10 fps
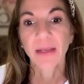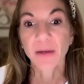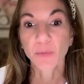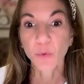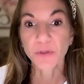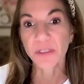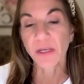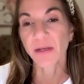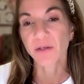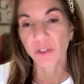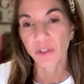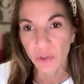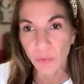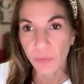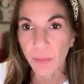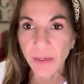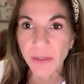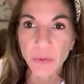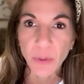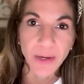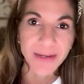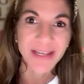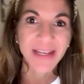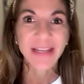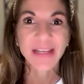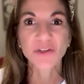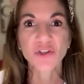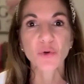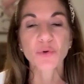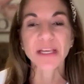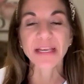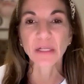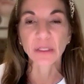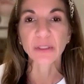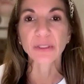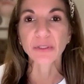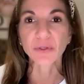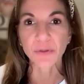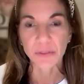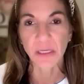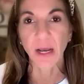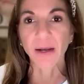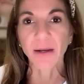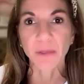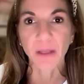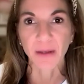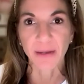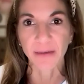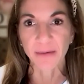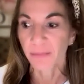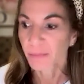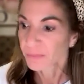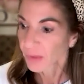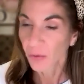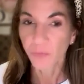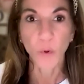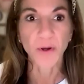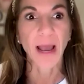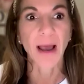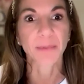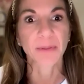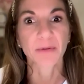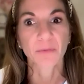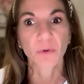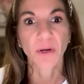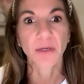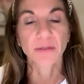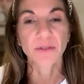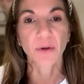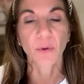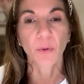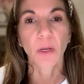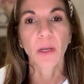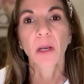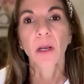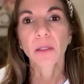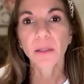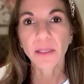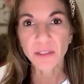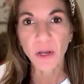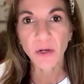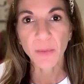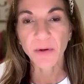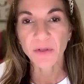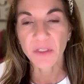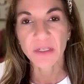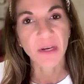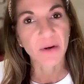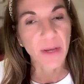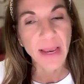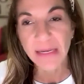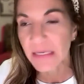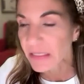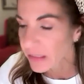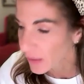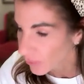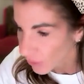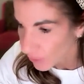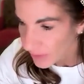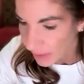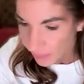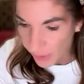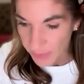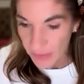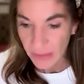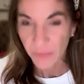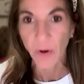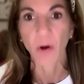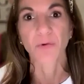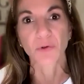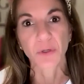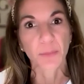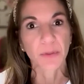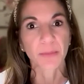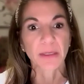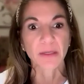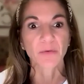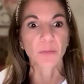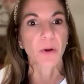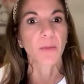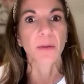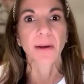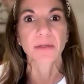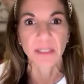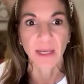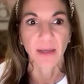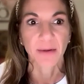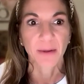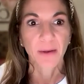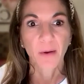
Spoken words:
And once again, just to remind you guys, it shows a clear timeline of what happened, right? So let's talk about a scenario, any scenarios. I could probably think of 100, but I'm going to give you probably about 10.